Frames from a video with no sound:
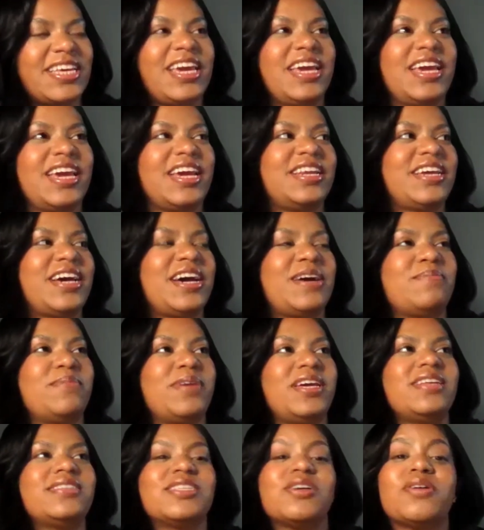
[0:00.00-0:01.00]
And um,
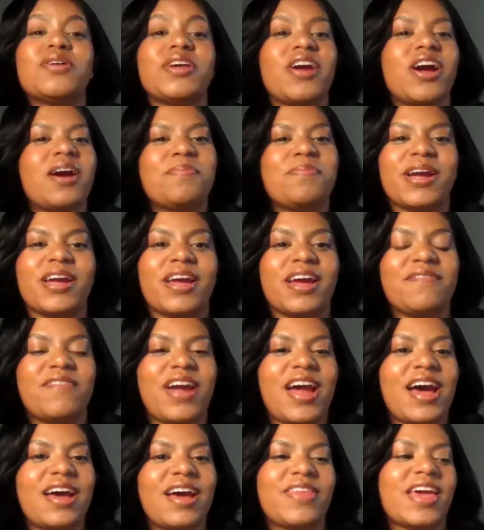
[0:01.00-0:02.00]
it's only heartbreak I ever
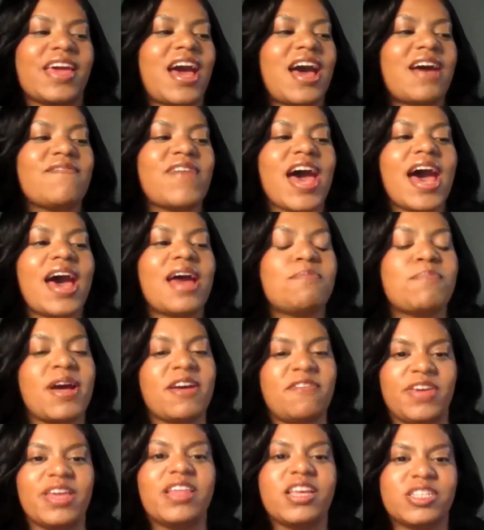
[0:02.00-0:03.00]
had. Like I've had my
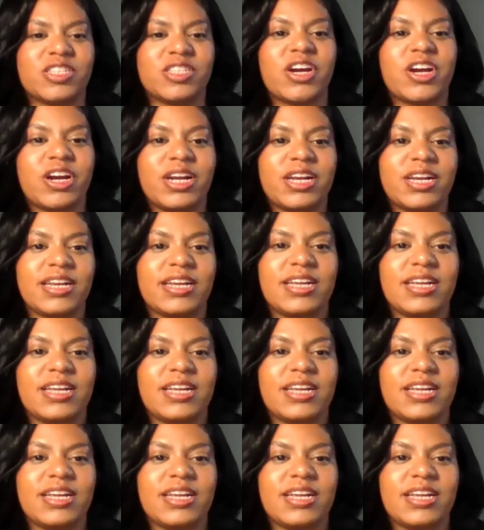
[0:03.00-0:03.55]
feelings hurt.